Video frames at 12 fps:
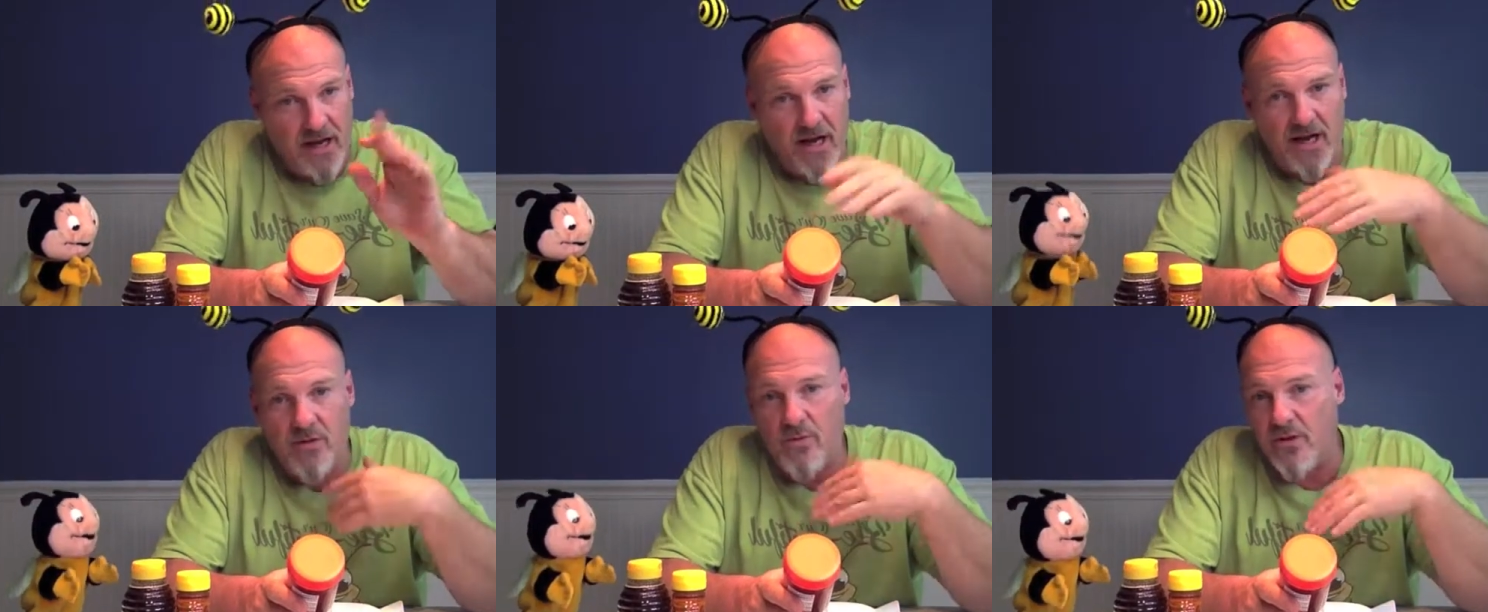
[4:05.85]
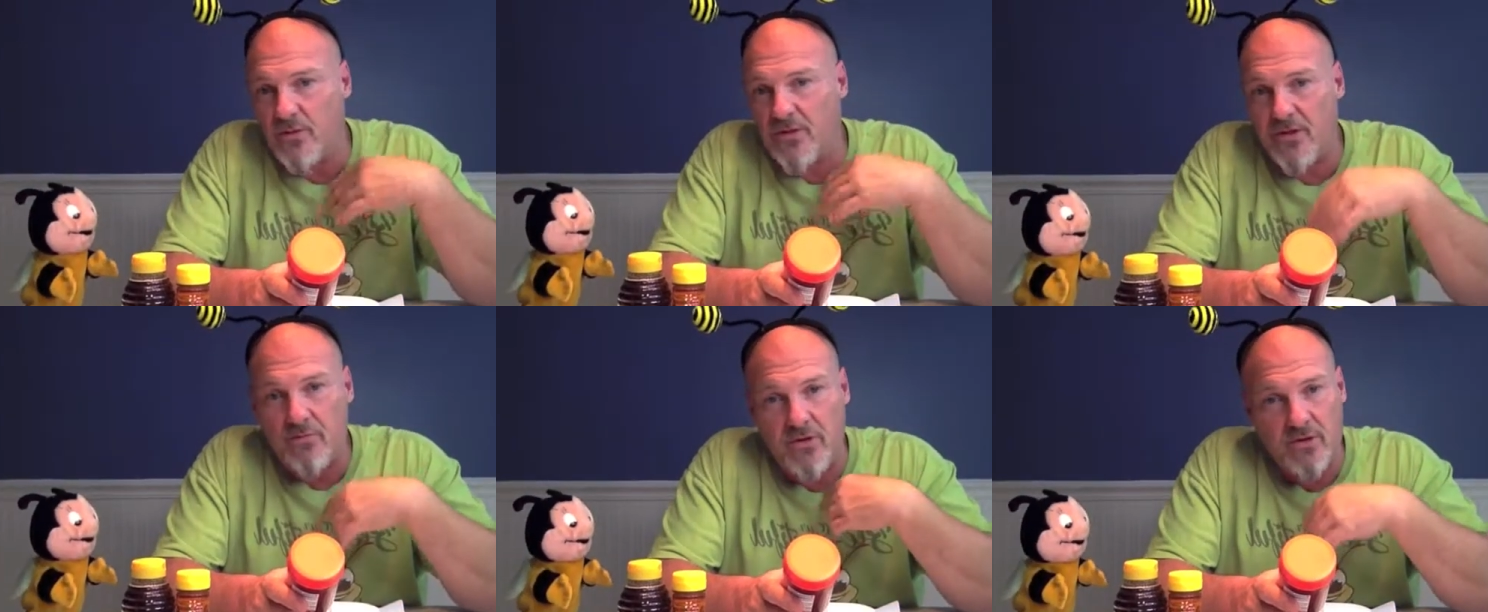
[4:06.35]
Speaker 1: and anyone
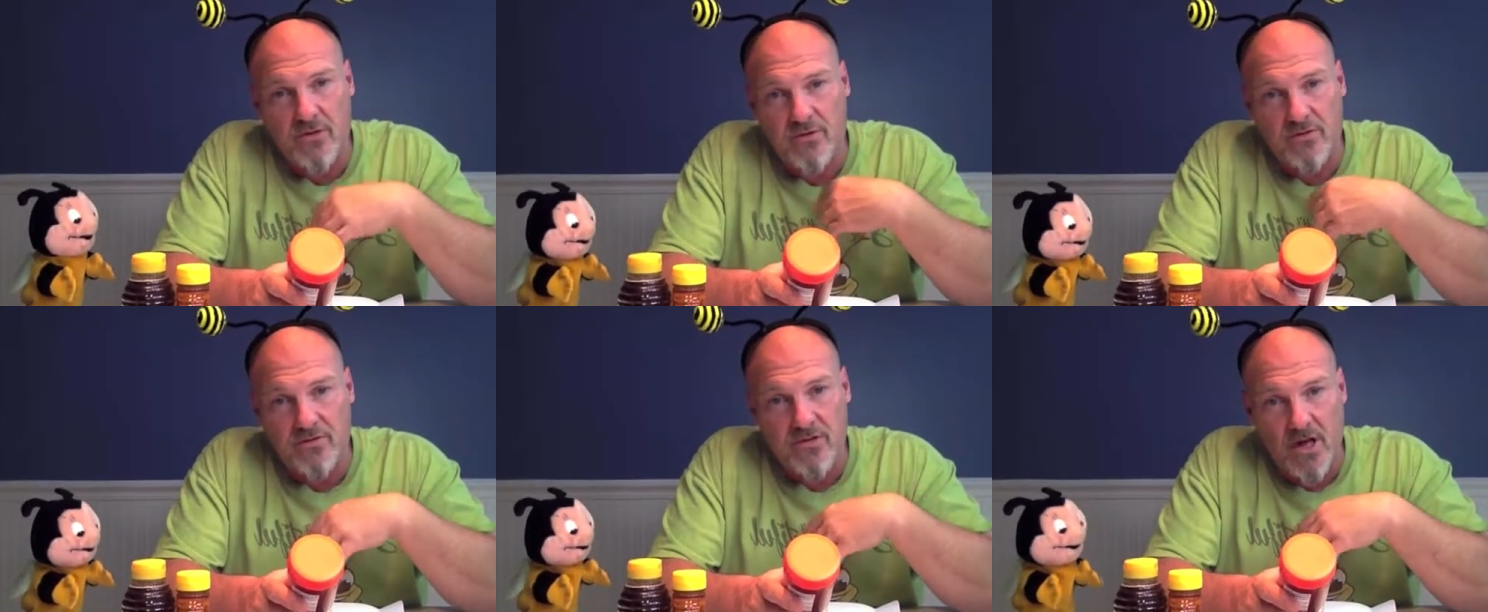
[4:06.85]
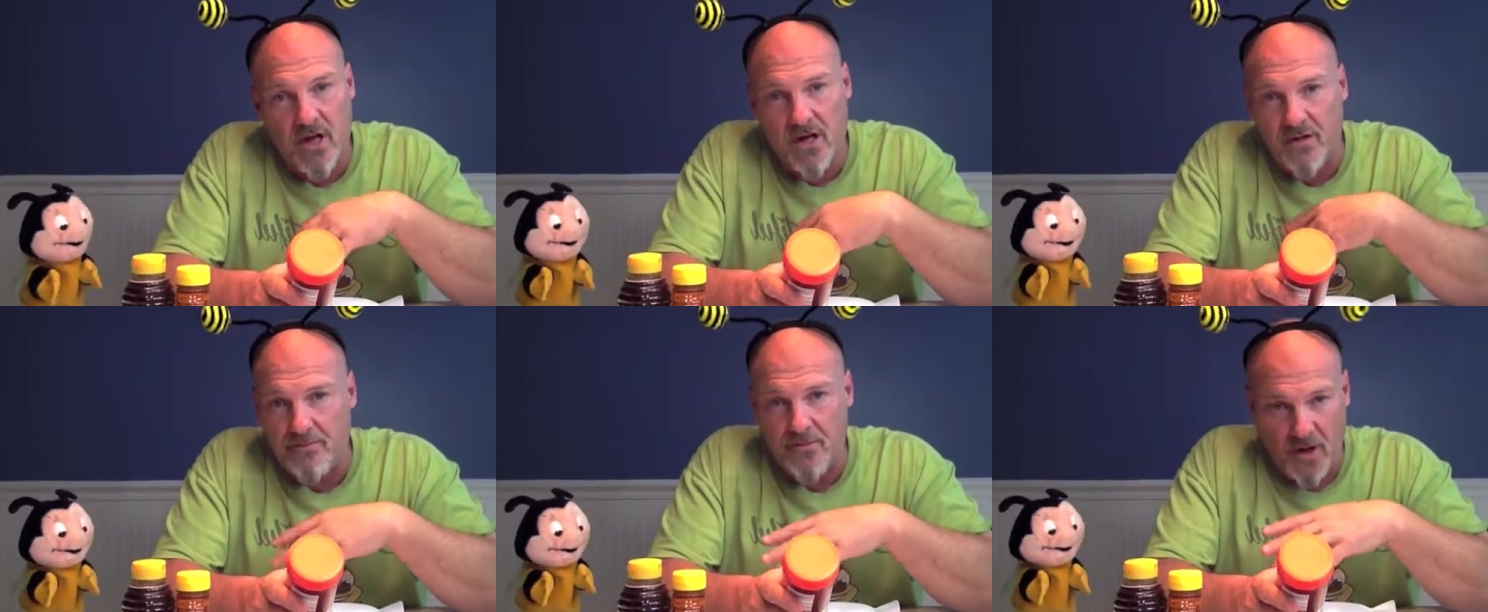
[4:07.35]
with immune
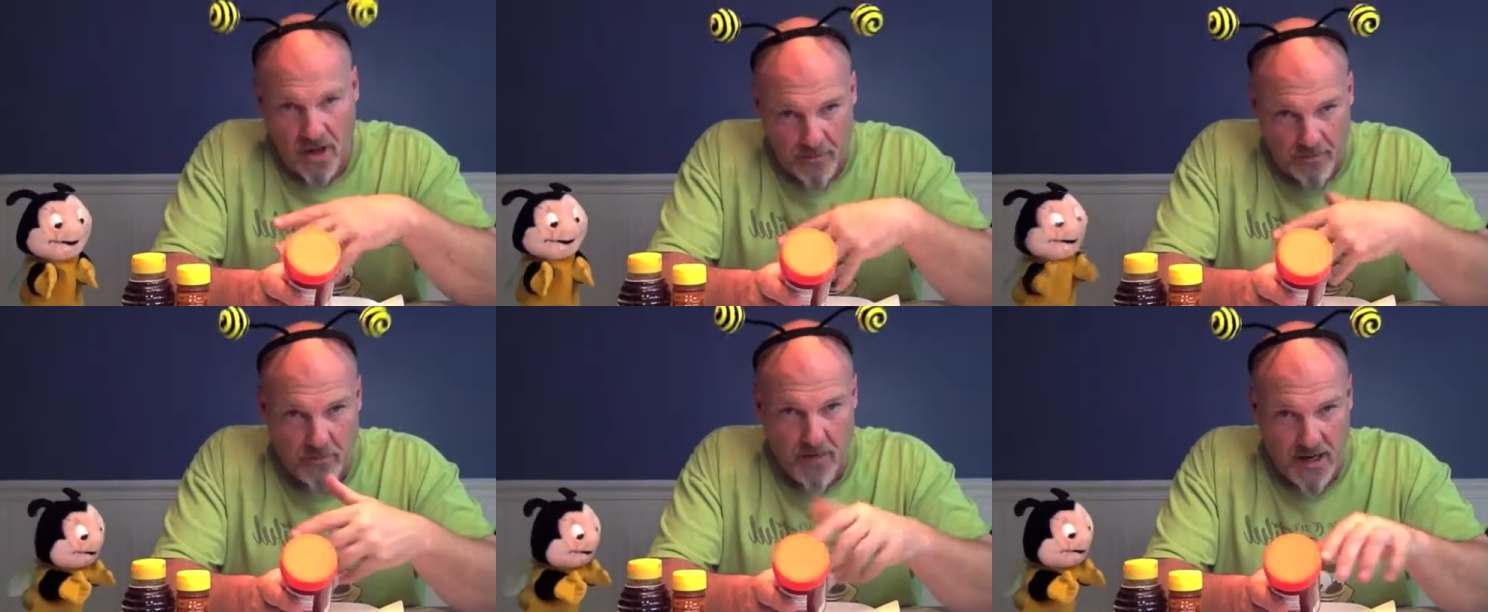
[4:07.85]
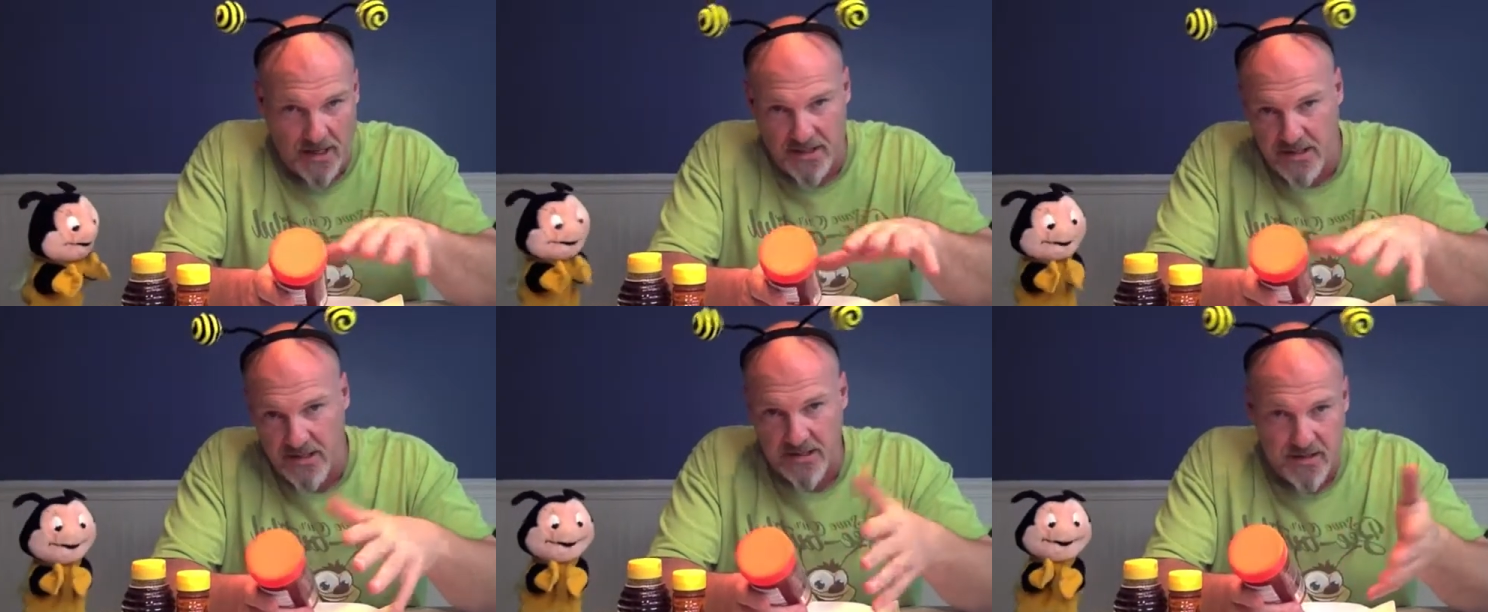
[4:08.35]
um,
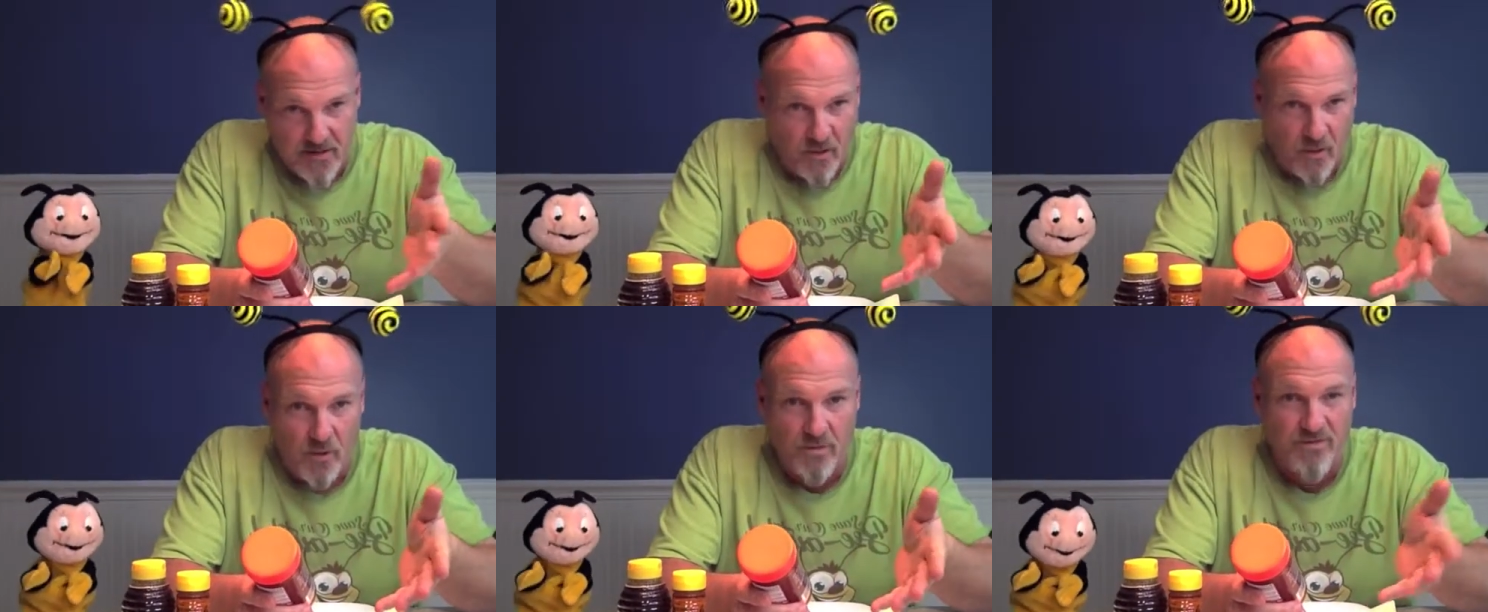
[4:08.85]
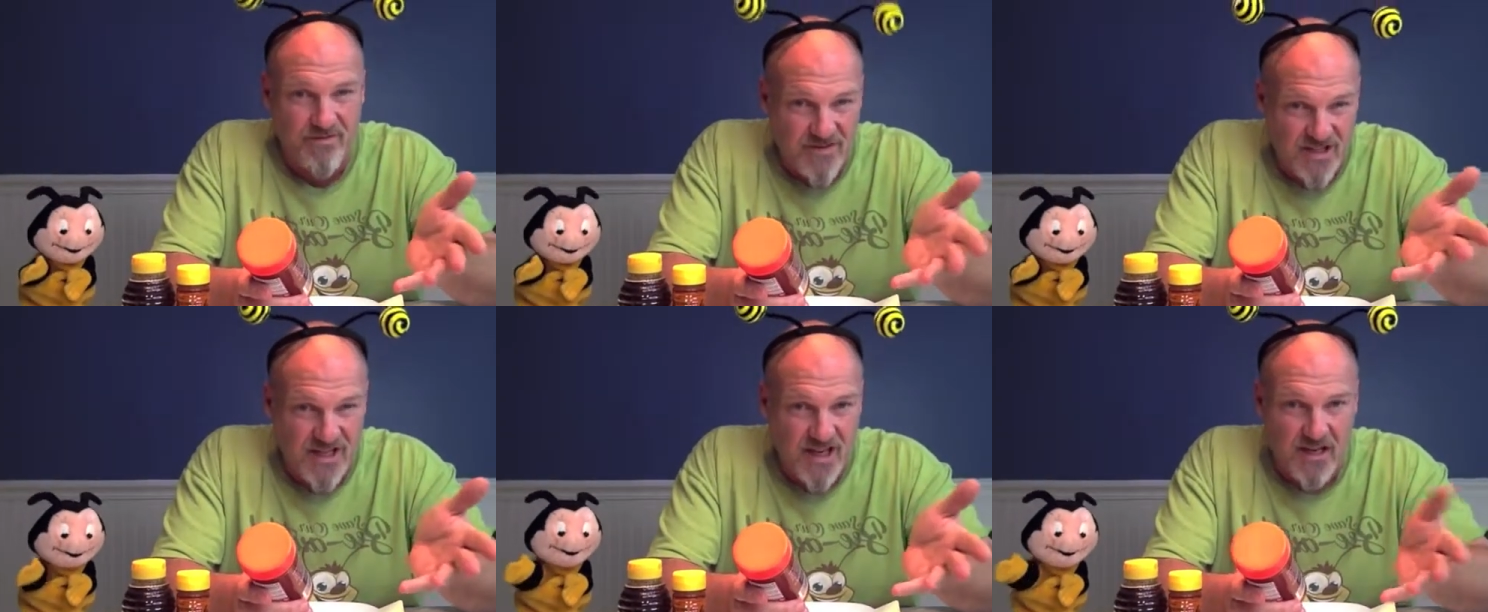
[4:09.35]
compromised, old,
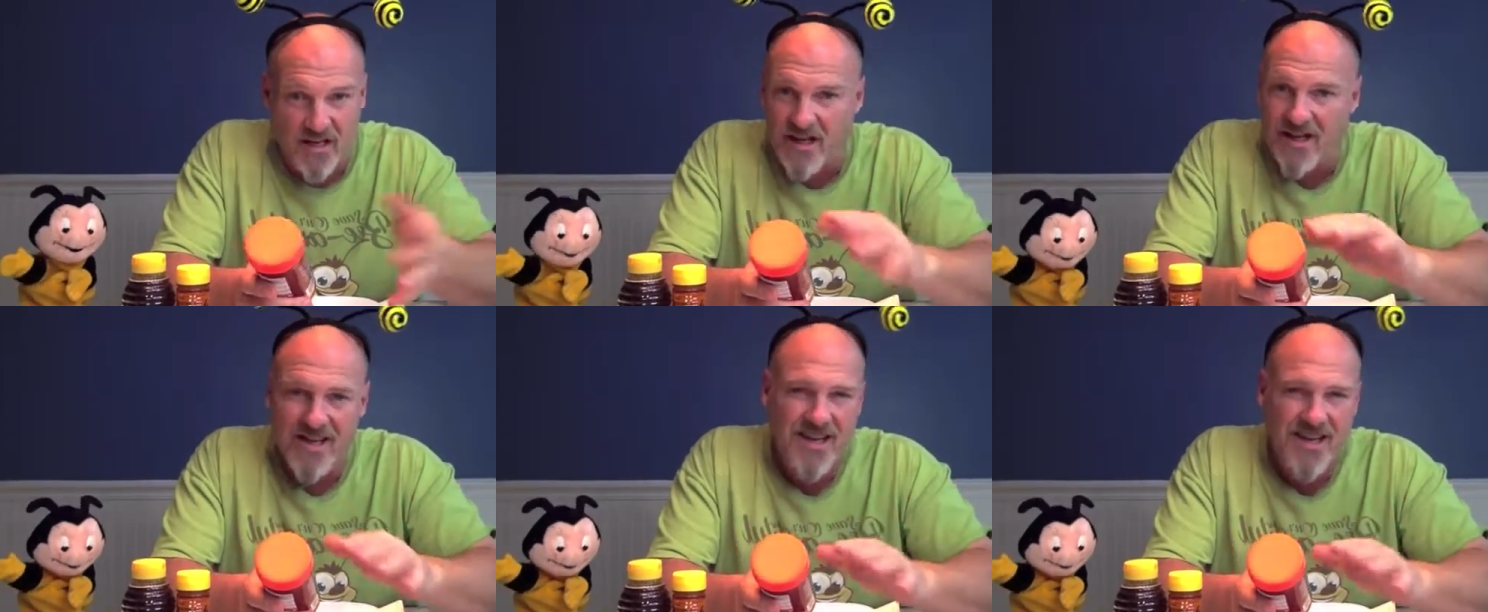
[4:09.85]
sick,